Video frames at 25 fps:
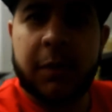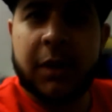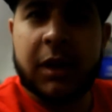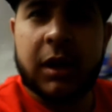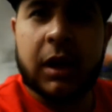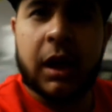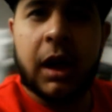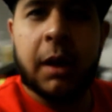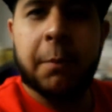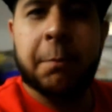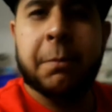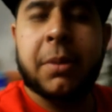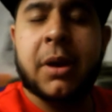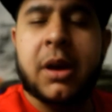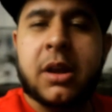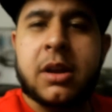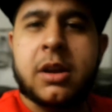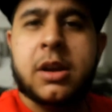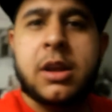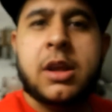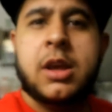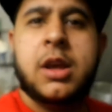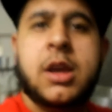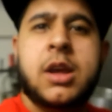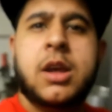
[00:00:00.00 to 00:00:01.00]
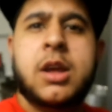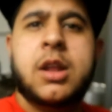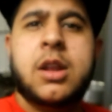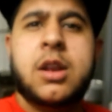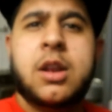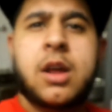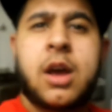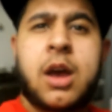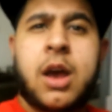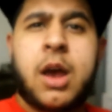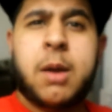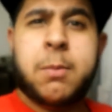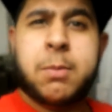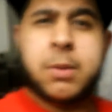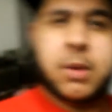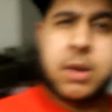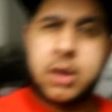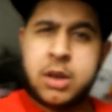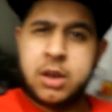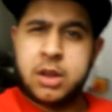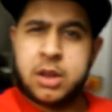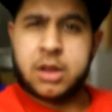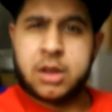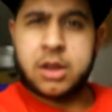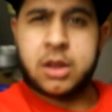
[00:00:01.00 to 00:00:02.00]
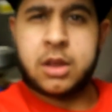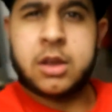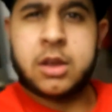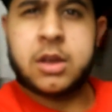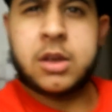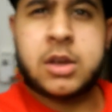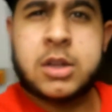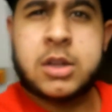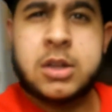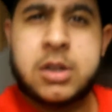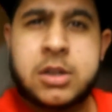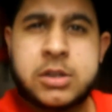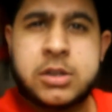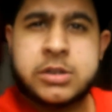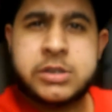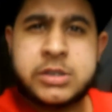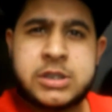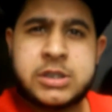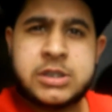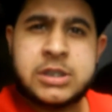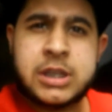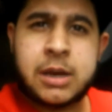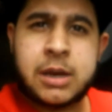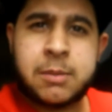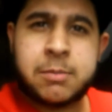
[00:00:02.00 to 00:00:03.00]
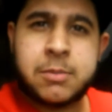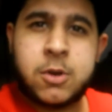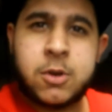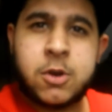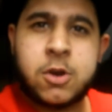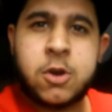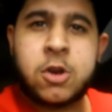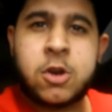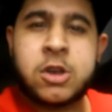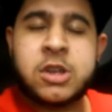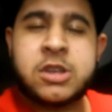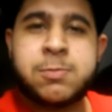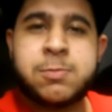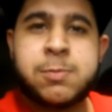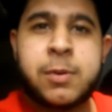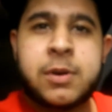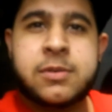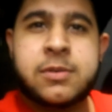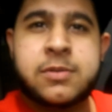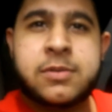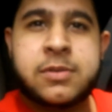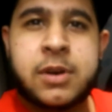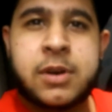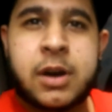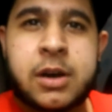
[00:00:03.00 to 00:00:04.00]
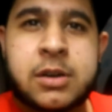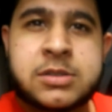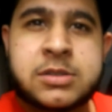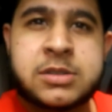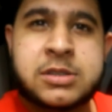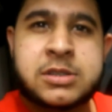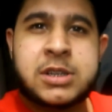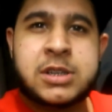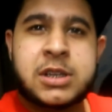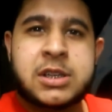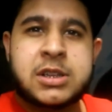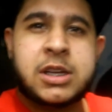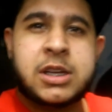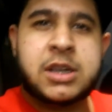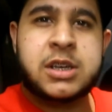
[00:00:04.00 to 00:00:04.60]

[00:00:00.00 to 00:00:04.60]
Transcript: be happening, happening. See that? Oh, look at this, bro. How sick